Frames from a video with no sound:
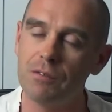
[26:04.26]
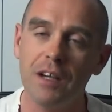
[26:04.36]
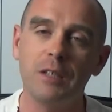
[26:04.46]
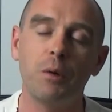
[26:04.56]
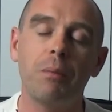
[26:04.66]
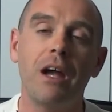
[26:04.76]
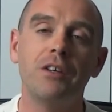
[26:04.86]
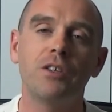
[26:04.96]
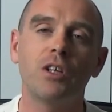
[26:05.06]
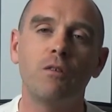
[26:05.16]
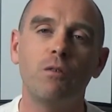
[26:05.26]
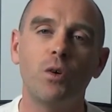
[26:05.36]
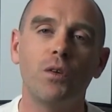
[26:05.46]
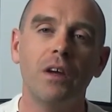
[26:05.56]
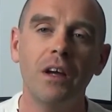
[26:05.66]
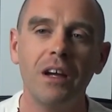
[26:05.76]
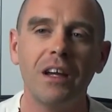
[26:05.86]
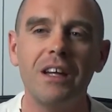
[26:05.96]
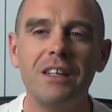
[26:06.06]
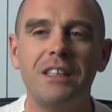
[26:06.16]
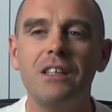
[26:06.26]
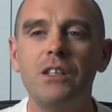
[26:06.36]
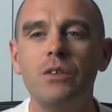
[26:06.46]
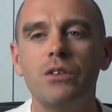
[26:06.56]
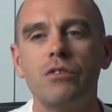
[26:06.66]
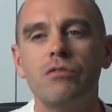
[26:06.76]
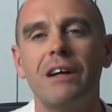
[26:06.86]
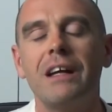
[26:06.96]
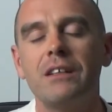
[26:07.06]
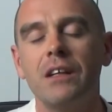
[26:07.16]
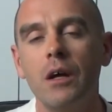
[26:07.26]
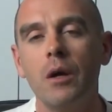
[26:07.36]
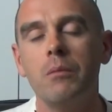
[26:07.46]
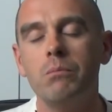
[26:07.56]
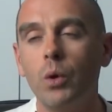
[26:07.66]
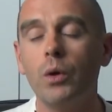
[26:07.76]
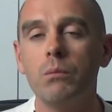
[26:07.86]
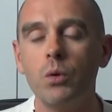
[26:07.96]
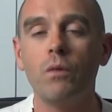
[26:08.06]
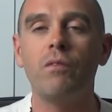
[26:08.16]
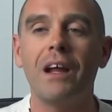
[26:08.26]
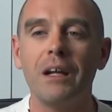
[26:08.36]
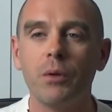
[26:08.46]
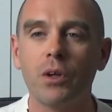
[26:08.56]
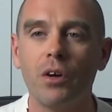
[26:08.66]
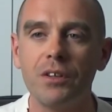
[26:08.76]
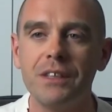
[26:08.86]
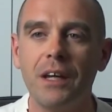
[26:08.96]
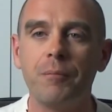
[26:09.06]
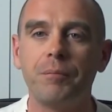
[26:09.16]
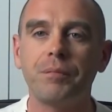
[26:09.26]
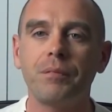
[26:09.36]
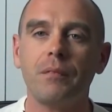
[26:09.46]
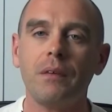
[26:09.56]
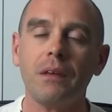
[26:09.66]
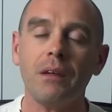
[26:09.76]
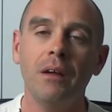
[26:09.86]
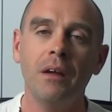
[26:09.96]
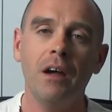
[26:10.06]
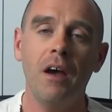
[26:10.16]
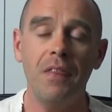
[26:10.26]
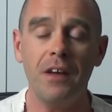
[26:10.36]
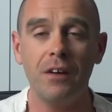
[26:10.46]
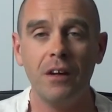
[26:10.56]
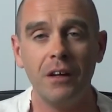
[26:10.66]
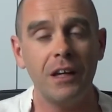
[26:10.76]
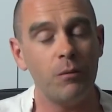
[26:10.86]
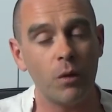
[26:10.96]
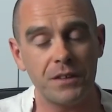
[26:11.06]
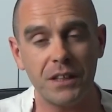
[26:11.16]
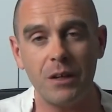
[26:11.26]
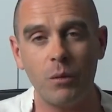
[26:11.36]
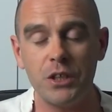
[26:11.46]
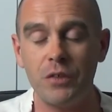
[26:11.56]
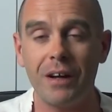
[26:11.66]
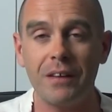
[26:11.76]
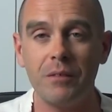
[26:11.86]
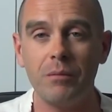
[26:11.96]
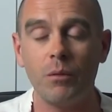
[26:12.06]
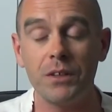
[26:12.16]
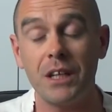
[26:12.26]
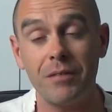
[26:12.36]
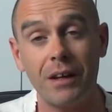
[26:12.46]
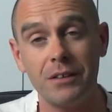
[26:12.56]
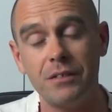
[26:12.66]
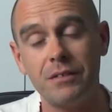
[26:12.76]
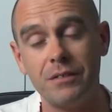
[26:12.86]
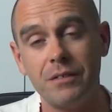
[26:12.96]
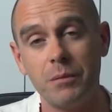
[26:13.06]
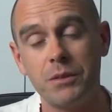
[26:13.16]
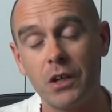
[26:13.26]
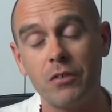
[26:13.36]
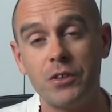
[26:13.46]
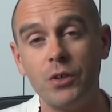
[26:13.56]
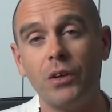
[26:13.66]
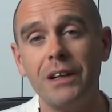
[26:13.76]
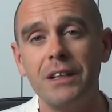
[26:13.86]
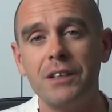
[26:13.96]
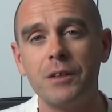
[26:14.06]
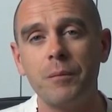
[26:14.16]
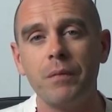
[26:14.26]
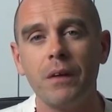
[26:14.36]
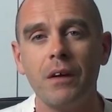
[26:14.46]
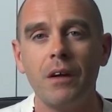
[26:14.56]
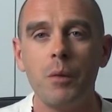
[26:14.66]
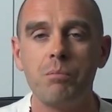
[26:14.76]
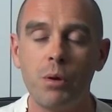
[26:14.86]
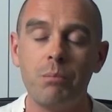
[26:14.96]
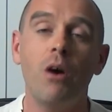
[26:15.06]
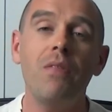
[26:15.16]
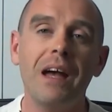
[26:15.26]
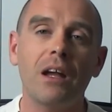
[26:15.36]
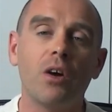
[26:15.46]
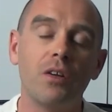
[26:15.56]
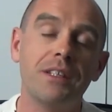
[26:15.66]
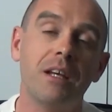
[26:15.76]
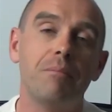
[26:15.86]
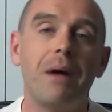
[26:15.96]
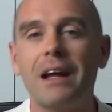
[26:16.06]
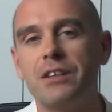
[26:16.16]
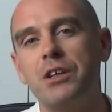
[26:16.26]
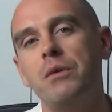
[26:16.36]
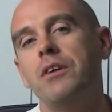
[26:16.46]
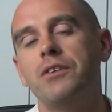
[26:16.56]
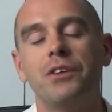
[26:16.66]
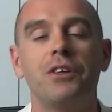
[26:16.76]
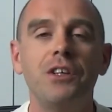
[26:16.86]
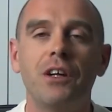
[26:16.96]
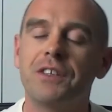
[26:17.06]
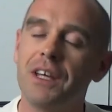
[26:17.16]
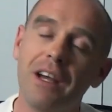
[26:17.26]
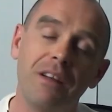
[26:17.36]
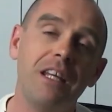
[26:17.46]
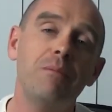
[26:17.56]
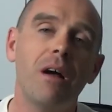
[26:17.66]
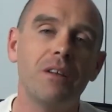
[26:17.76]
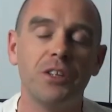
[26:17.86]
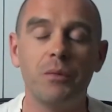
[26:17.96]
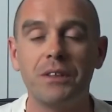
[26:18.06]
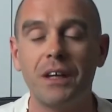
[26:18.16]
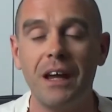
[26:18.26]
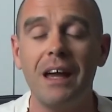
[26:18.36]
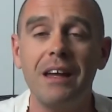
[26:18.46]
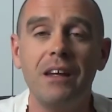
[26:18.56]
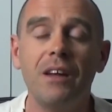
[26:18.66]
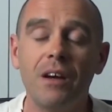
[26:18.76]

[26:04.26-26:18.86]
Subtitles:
Facebook page and so forth. Continue to write more and more valuable content, and then once they've added themselves to your list, promote that content back to it. So that, send out an email to them and say, hey,